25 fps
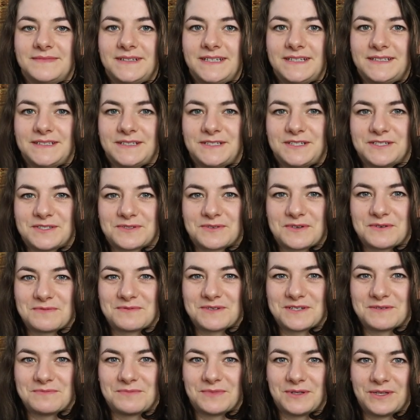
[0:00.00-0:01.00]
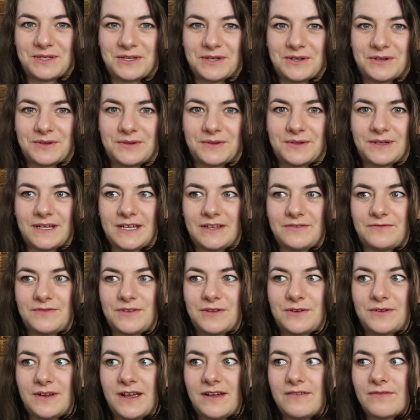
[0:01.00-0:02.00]
in the description below
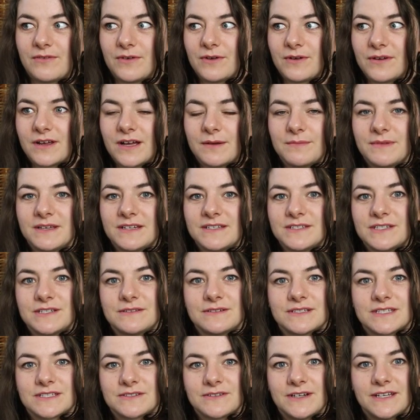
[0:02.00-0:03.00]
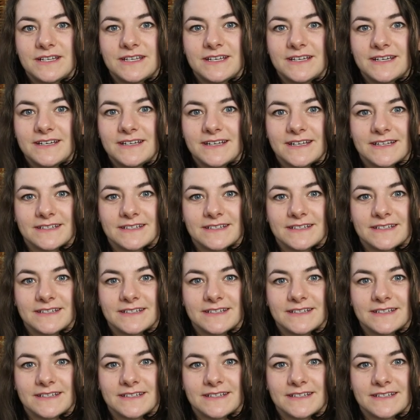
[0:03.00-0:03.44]
if you're ever coming to Australia